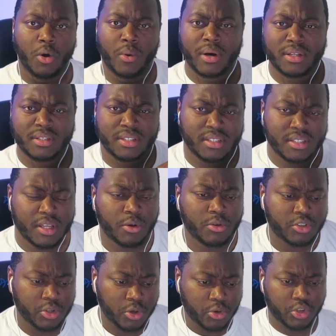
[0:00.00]
You know what?
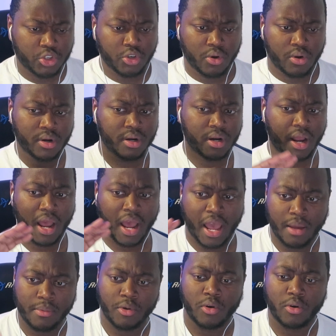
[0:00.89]
Since that was so
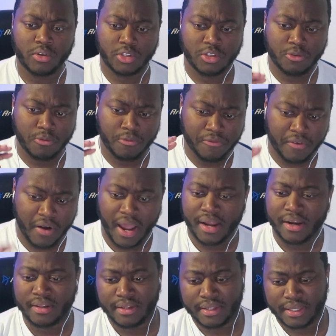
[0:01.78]
short, I am going to
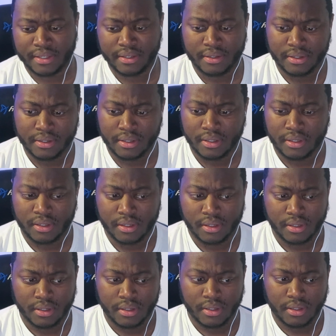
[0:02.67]
finally
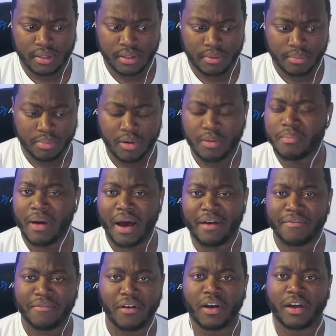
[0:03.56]

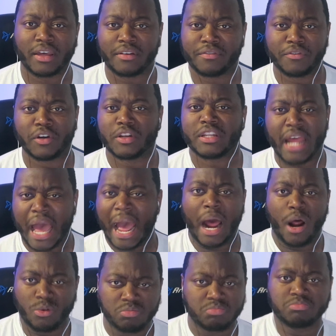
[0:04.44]
put my fucking
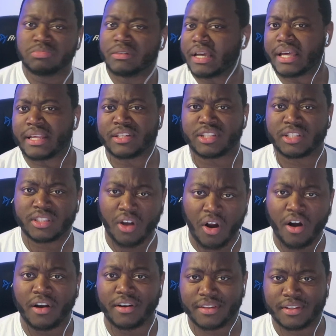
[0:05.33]
foot down and
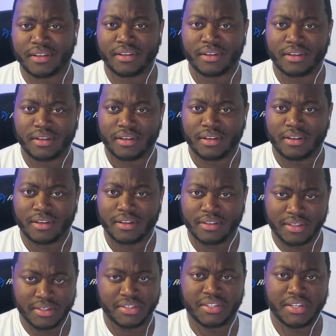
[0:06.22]
start
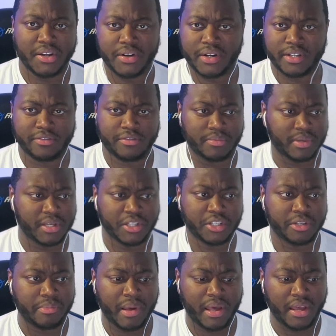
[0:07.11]
this series
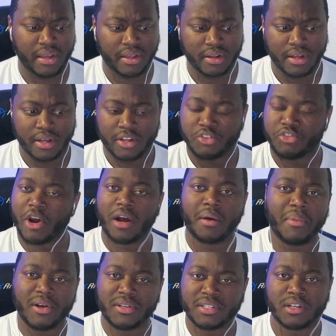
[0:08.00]
from kishinpain.
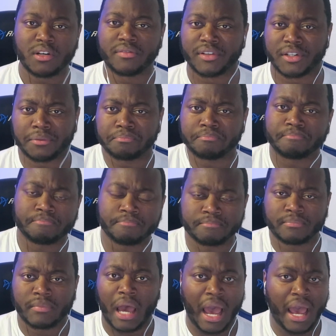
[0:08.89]
Dragon Ball Silver!
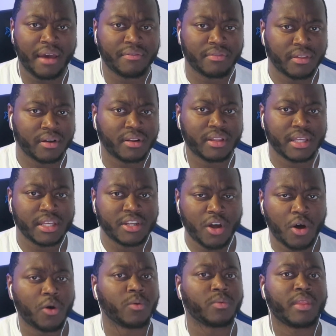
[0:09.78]
I have
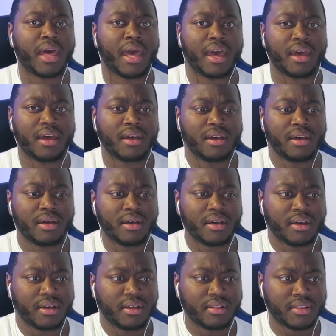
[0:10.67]
literally known that
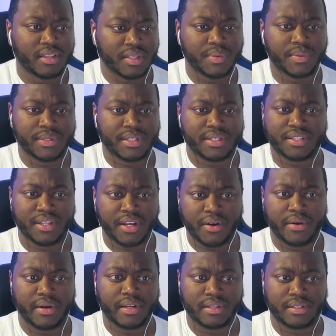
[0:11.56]
this was a
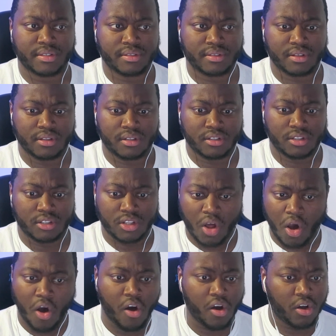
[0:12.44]
series
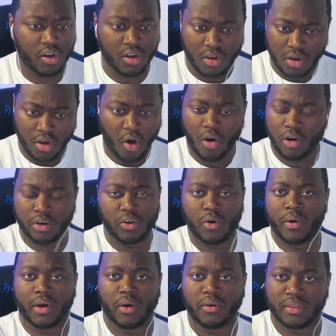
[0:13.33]
long
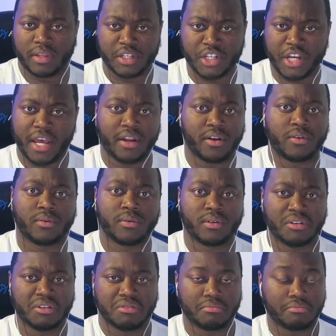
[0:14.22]
ongoing on the
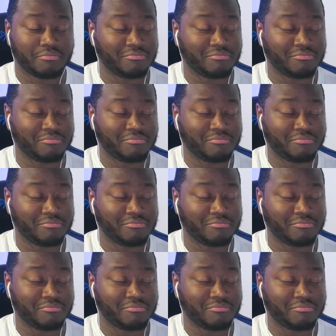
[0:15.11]
channel.